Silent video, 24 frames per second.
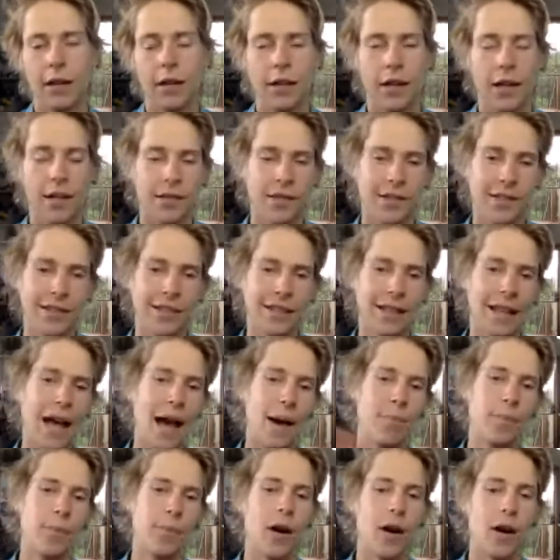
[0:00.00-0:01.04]
and then
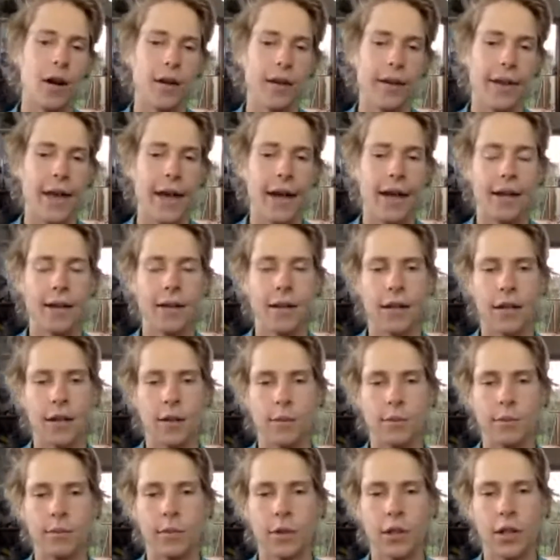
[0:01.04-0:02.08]
slap on that
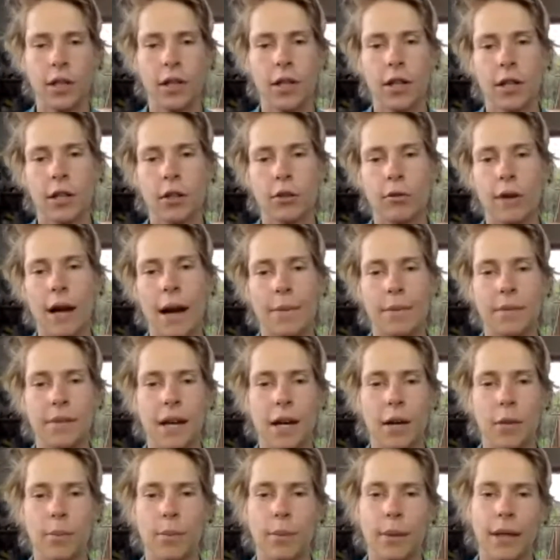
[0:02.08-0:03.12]
cropped
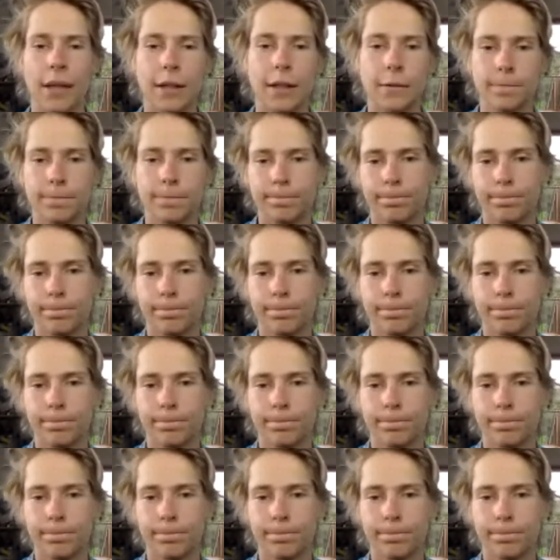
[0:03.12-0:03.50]
out pic.